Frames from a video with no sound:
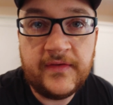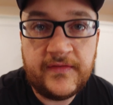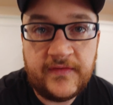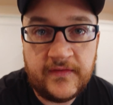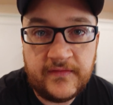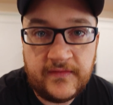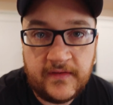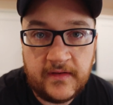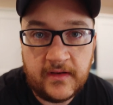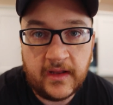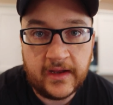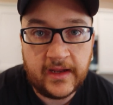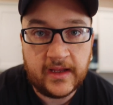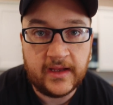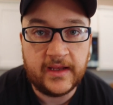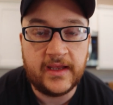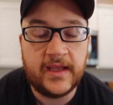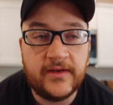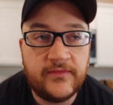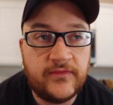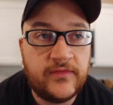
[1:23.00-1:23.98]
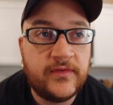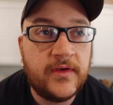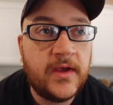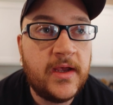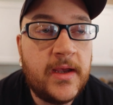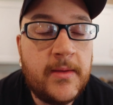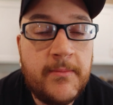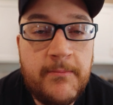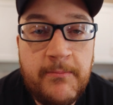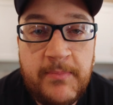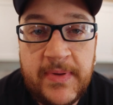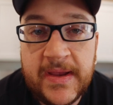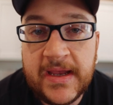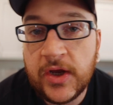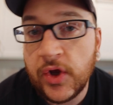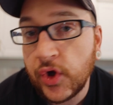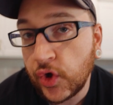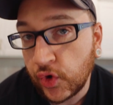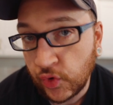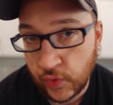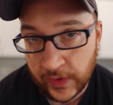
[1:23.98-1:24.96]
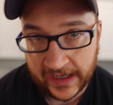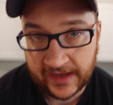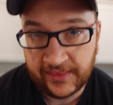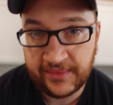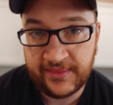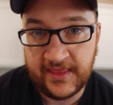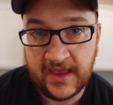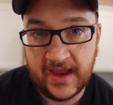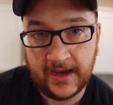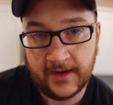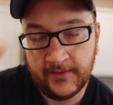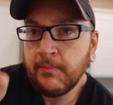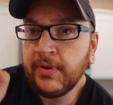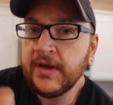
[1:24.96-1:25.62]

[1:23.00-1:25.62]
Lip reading: This isn't like a get big quick thing,